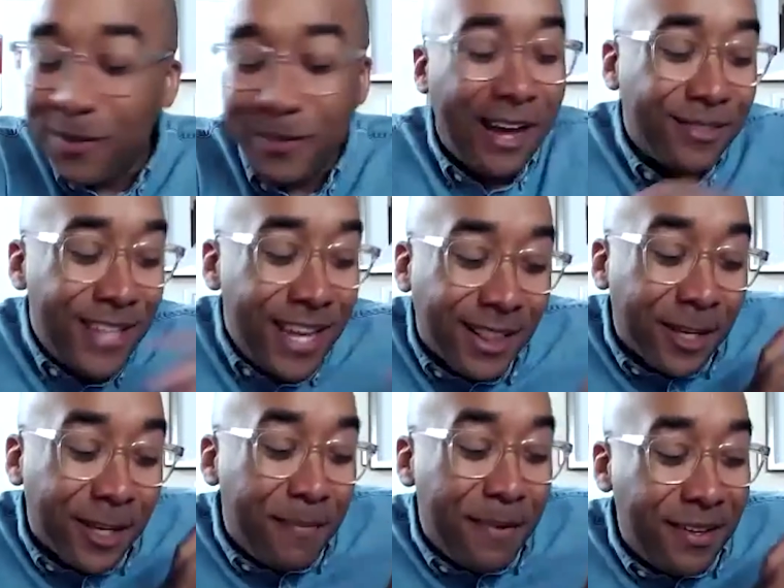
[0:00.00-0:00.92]
I'll take a
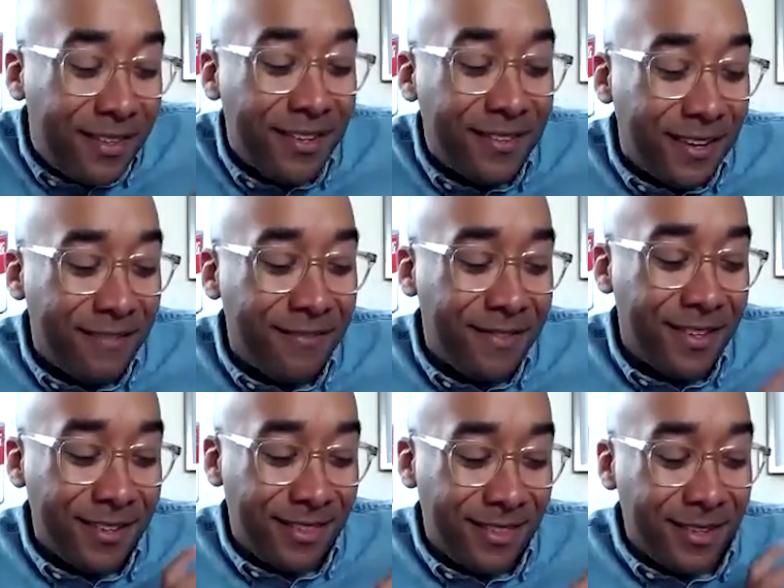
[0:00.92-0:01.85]
little bit of
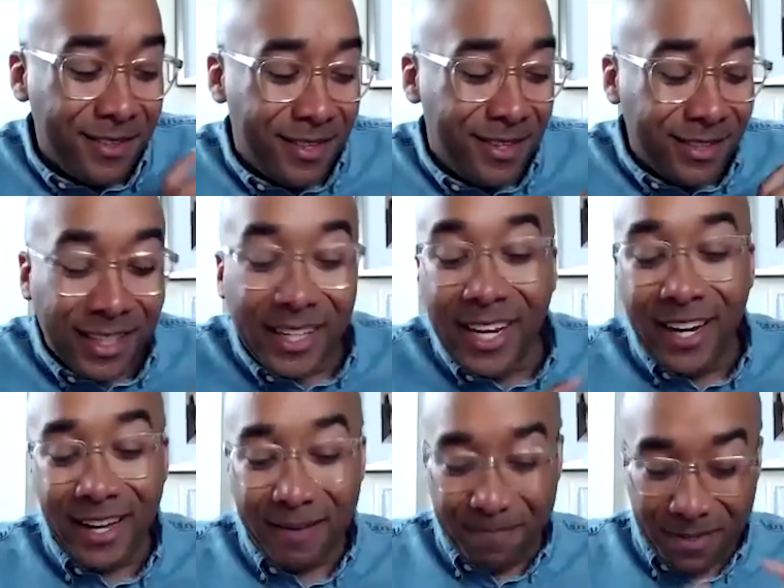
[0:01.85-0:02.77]
the lead
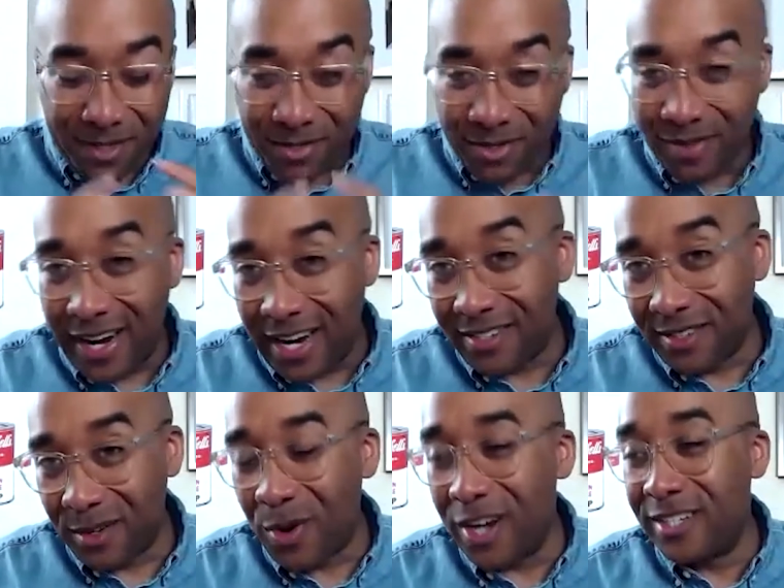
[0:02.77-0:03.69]
up to sort of answer the
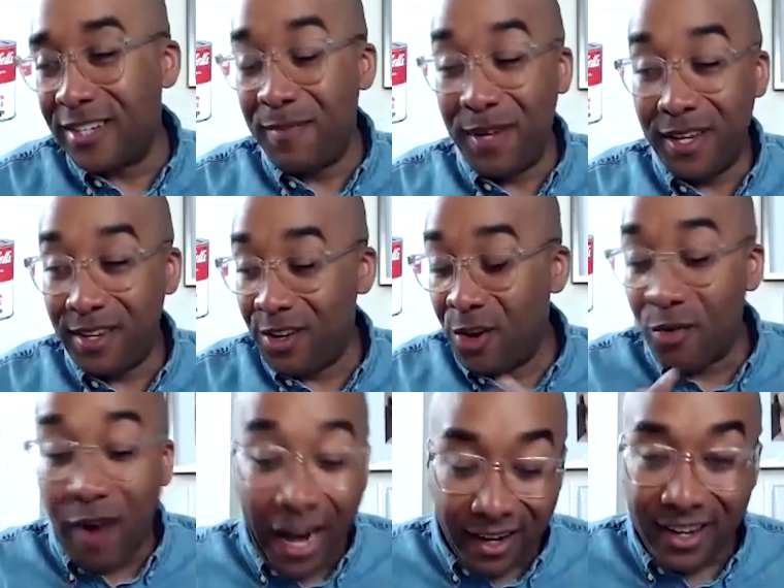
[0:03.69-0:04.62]
question. I mean, you're
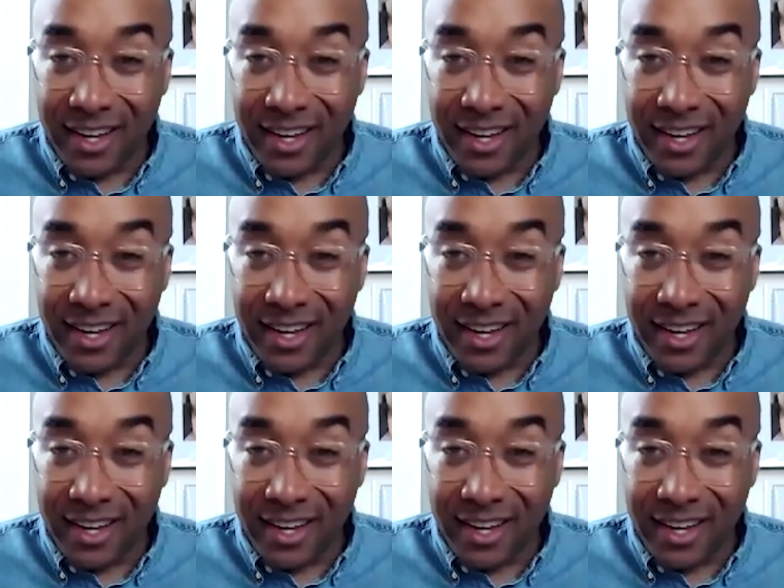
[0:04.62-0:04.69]
right.